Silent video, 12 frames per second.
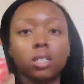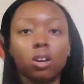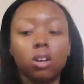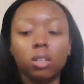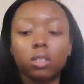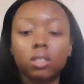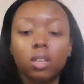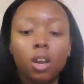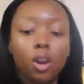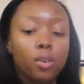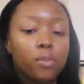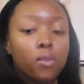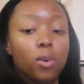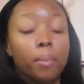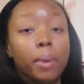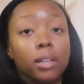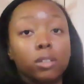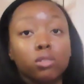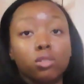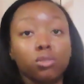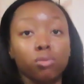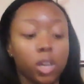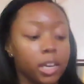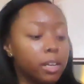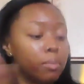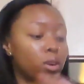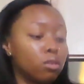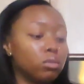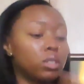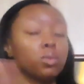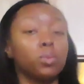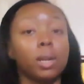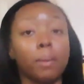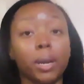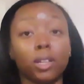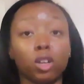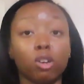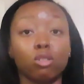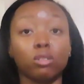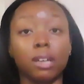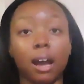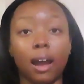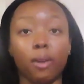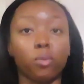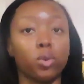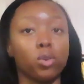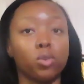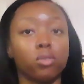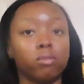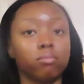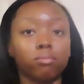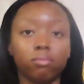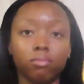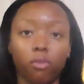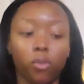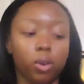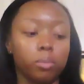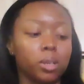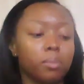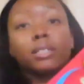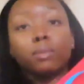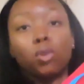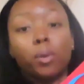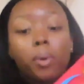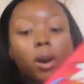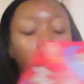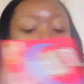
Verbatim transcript: sauce for my little zucchini boats. When I make those, I will film them. Got some more party